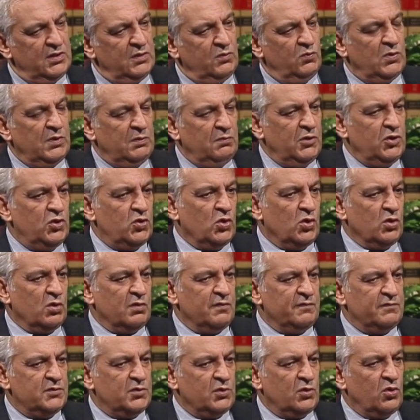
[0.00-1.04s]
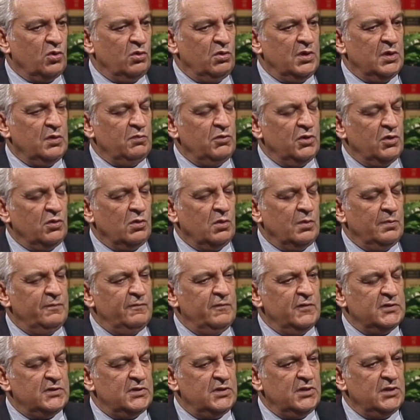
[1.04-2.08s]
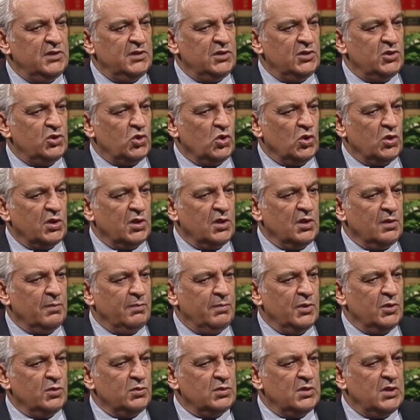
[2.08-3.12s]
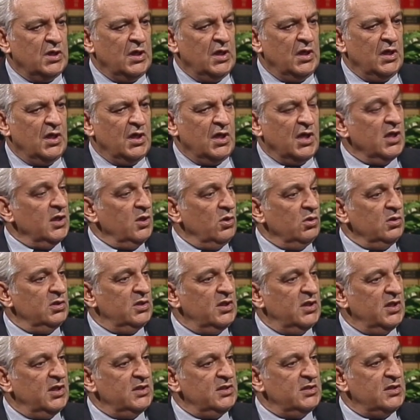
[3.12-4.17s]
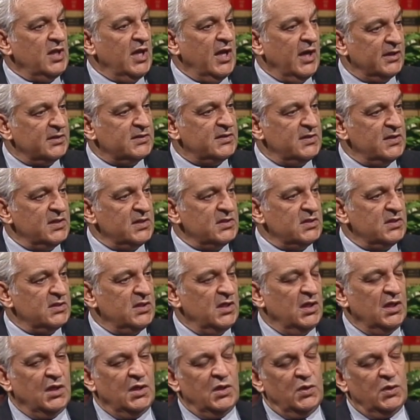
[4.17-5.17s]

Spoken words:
And when we talk of security, we are obviously talking about unauthorized access.